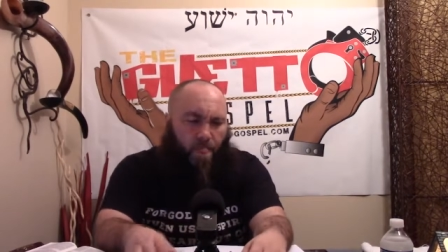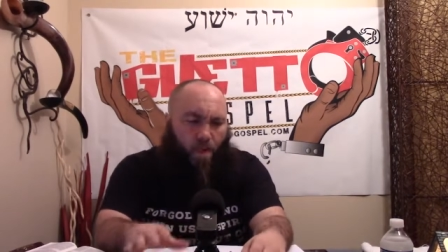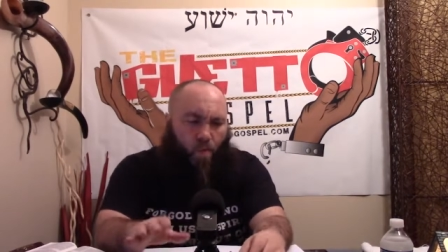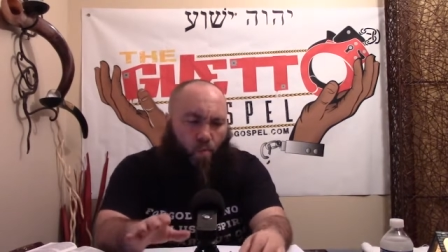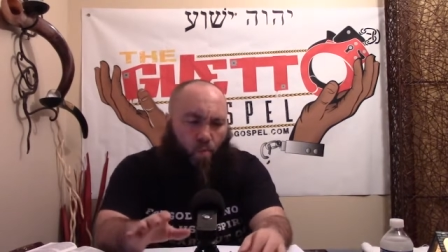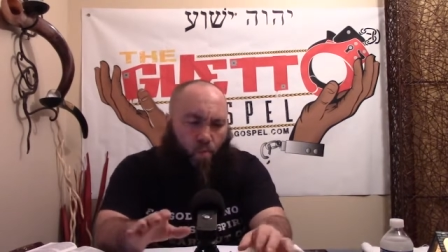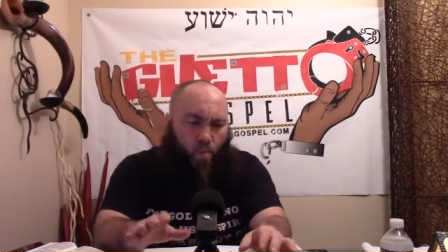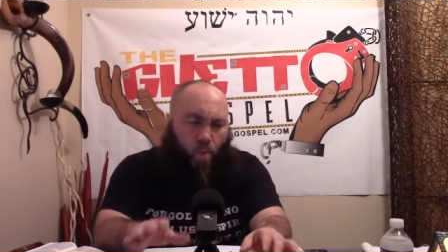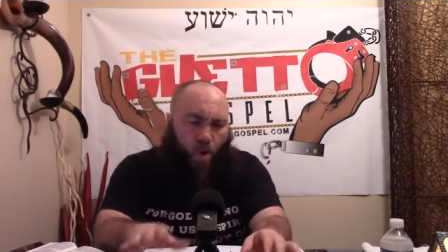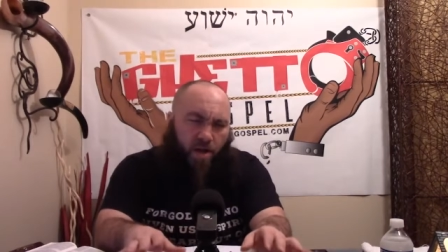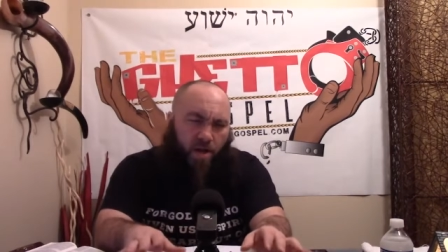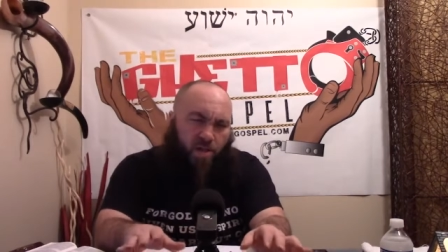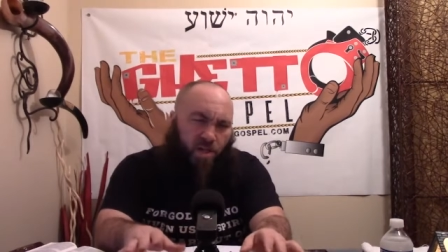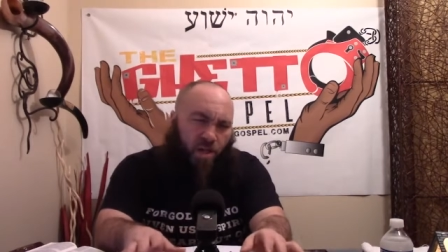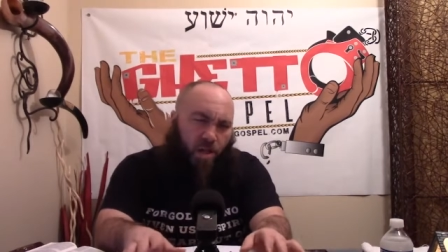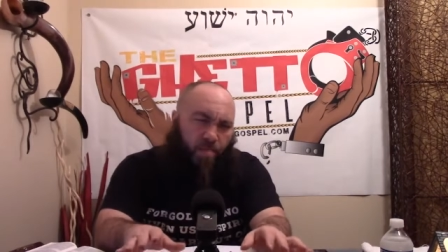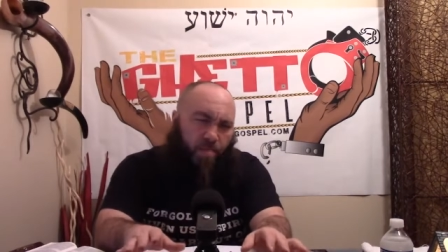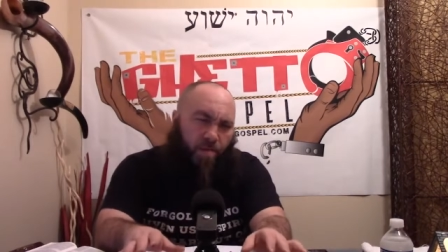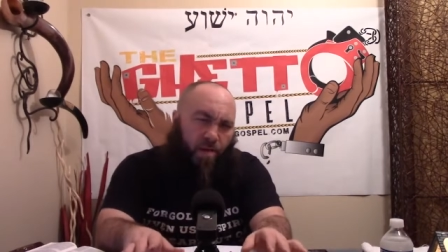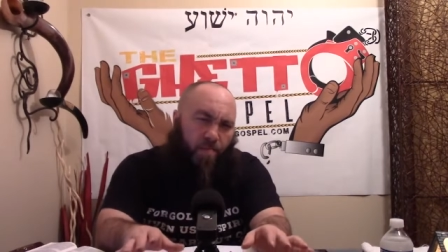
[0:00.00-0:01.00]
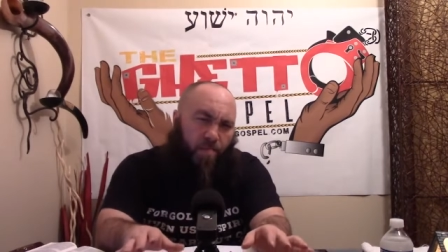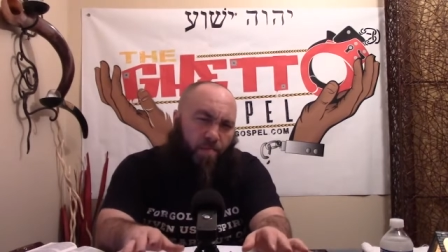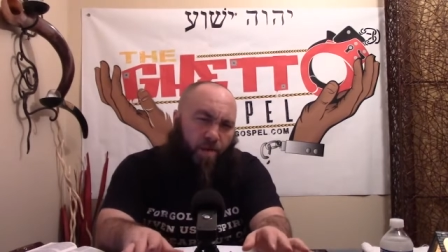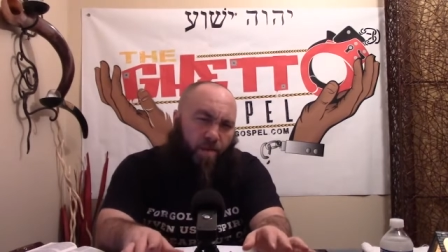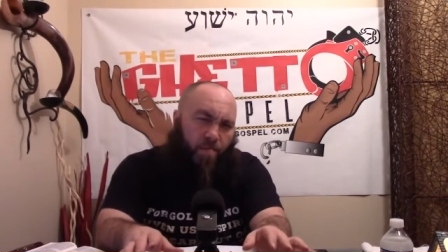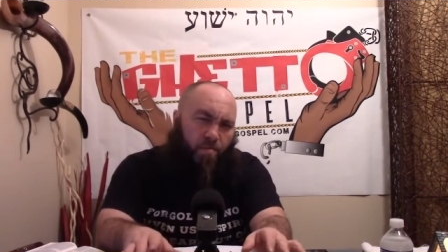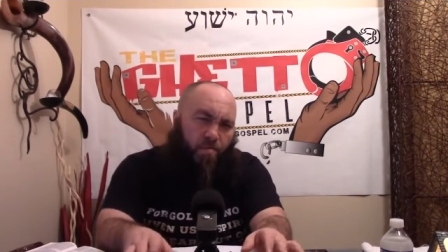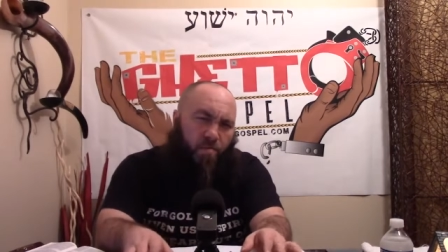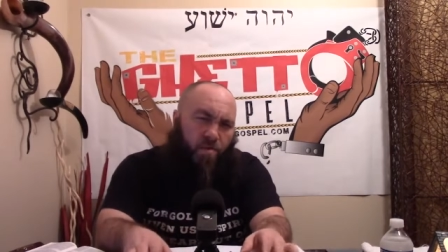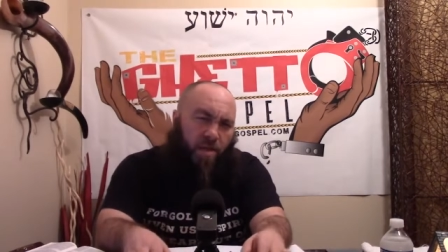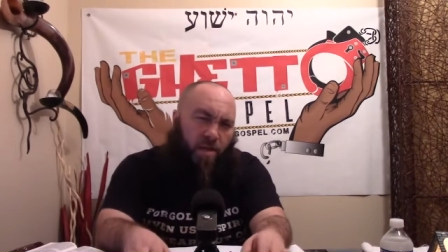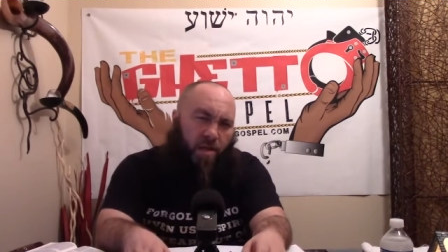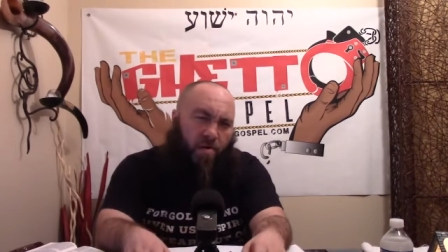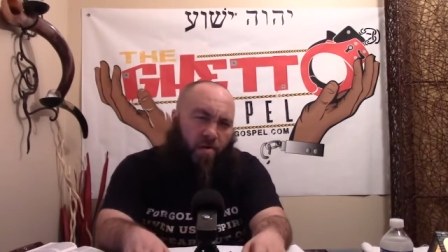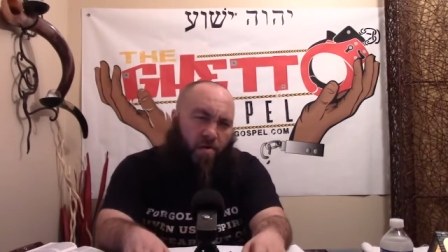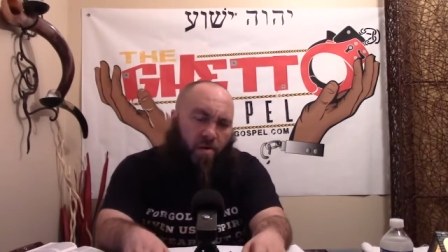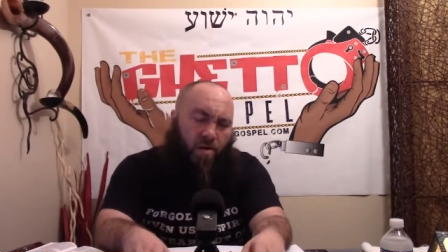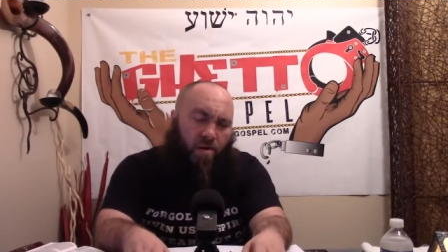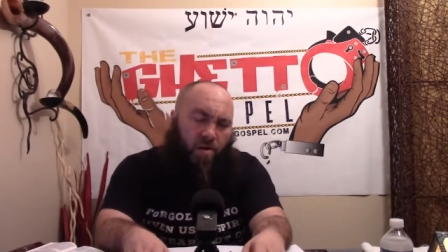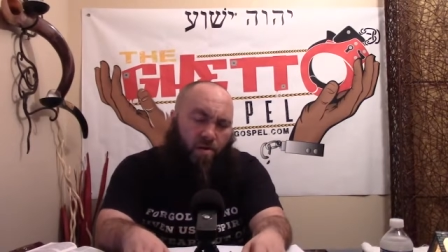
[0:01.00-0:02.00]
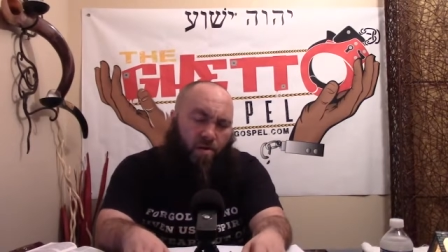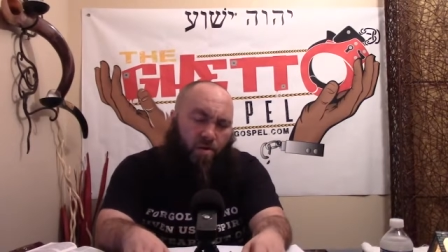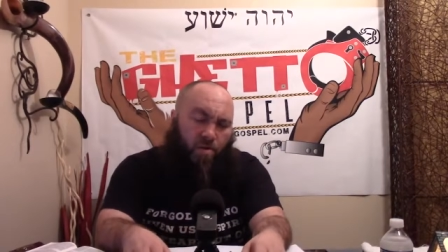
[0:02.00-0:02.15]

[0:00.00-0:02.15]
watch how many people click on it.